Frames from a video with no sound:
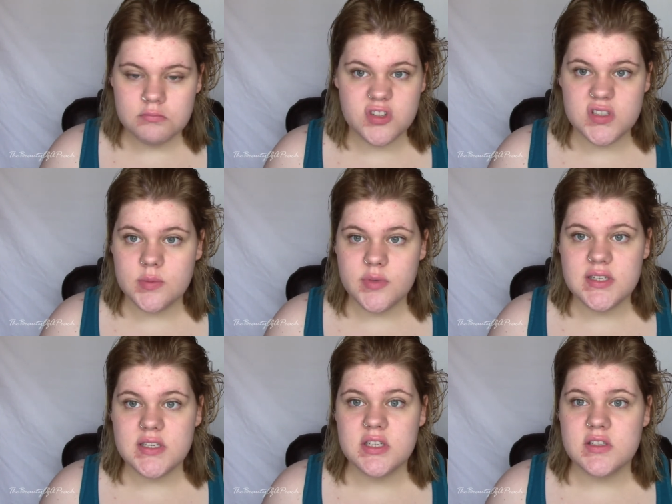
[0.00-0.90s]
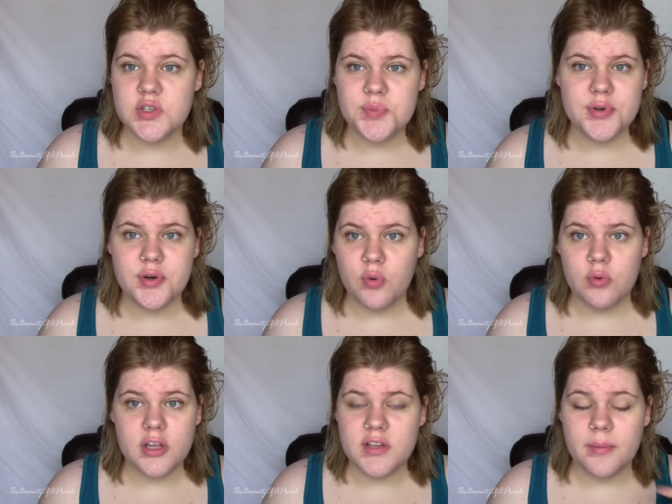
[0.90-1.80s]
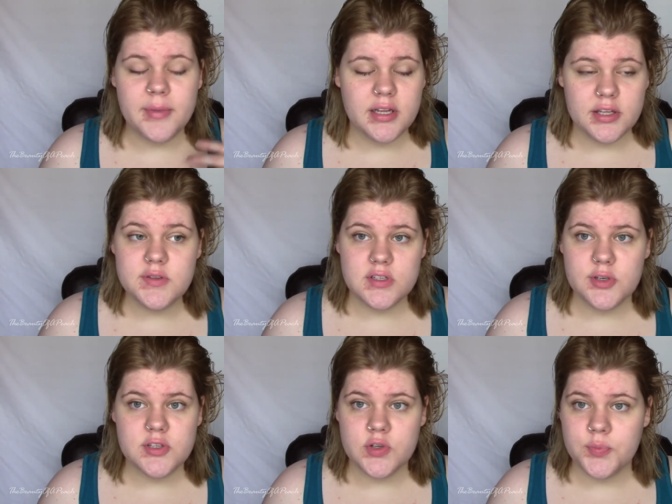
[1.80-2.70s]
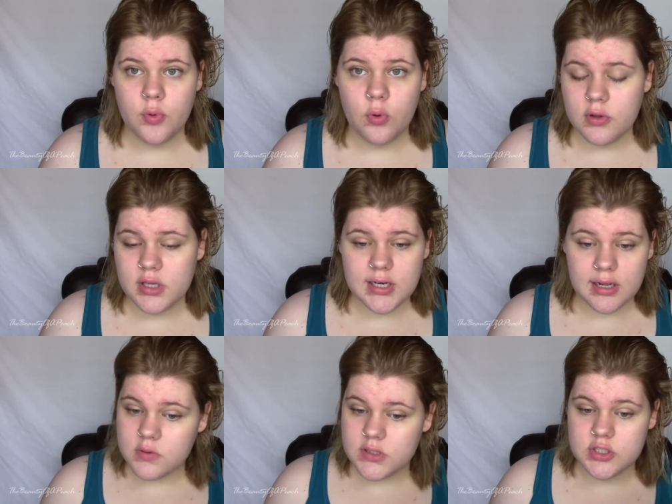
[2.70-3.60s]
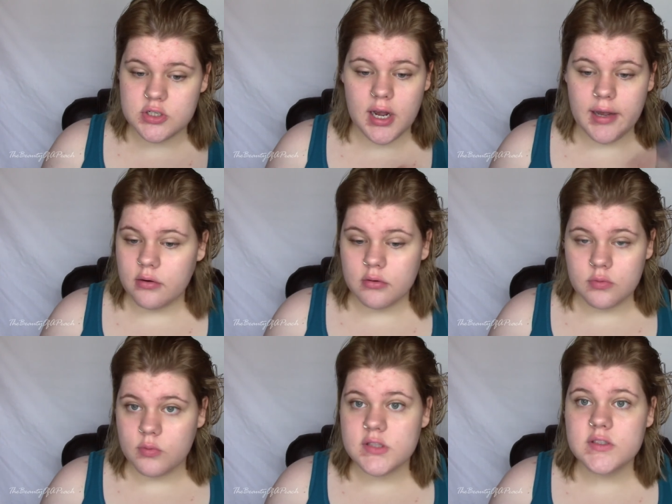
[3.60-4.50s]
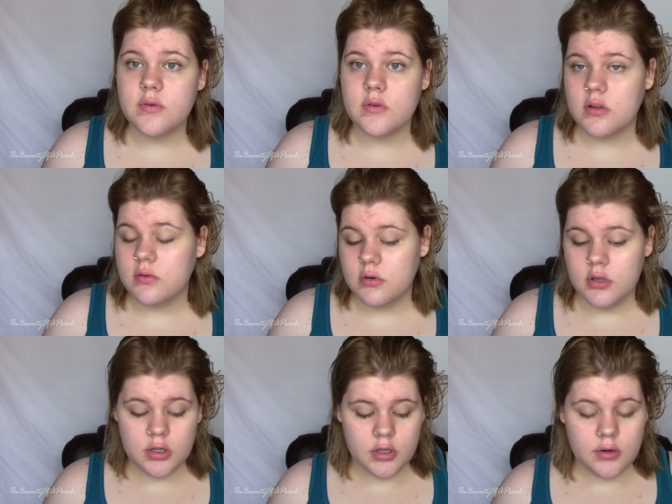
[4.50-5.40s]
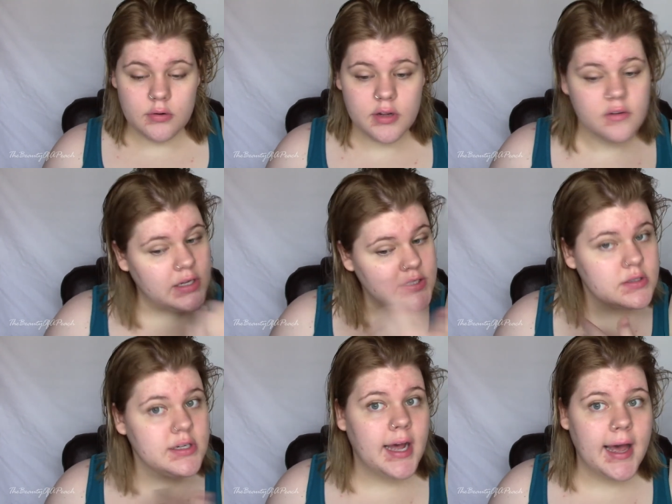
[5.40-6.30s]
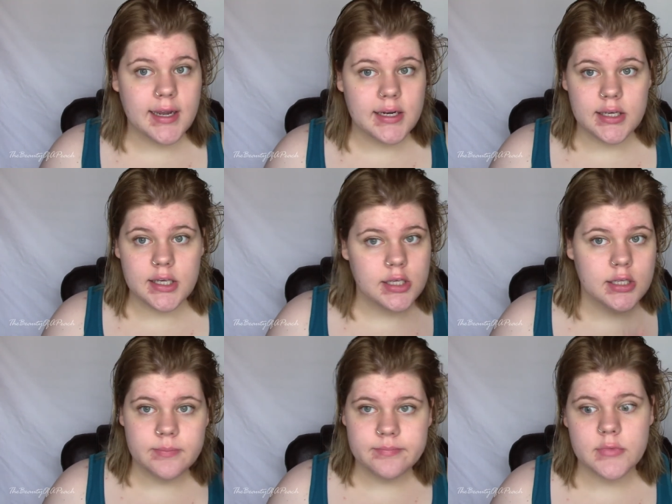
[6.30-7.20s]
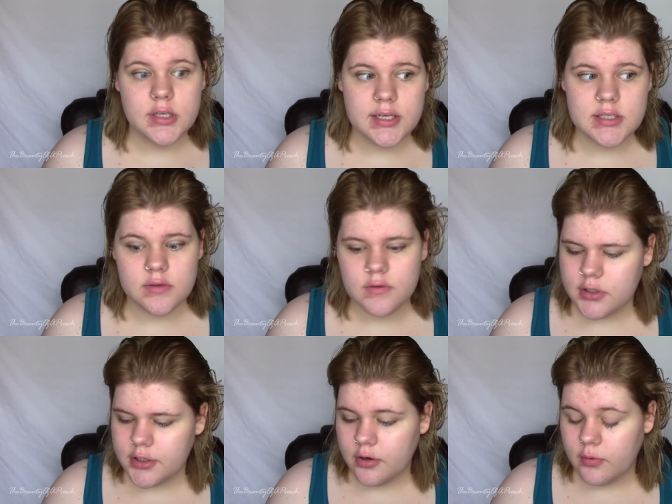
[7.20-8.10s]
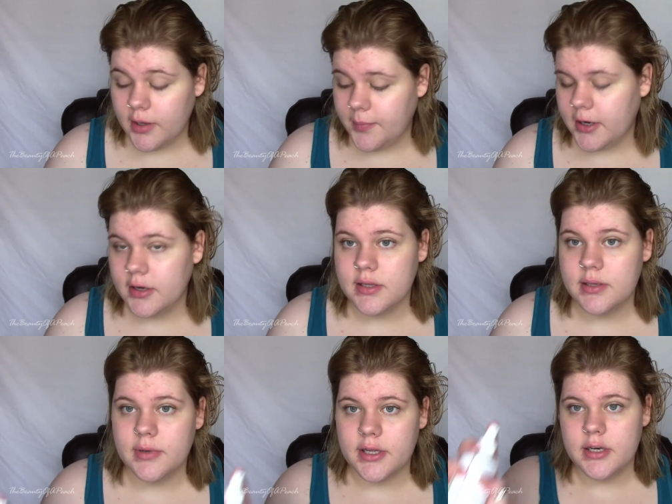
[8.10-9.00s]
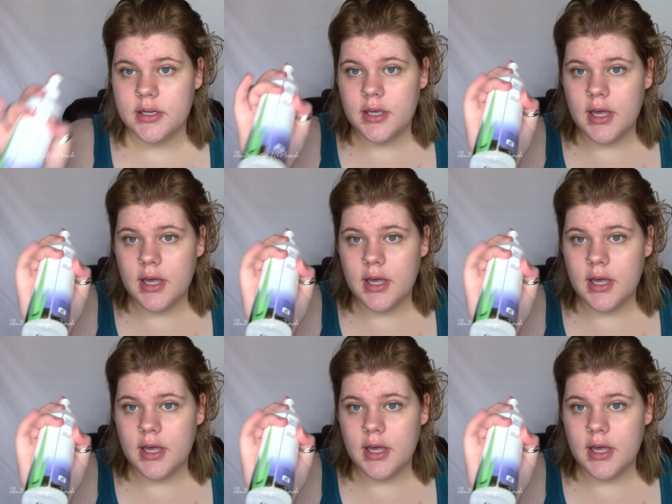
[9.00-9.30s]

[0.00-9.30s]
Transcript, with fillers: For some reason, it's super, it, I mean, it used to be super oily. Now it's dry. I don't know what's going on or whatever. I still get acne. That's never going to go away, apparently, but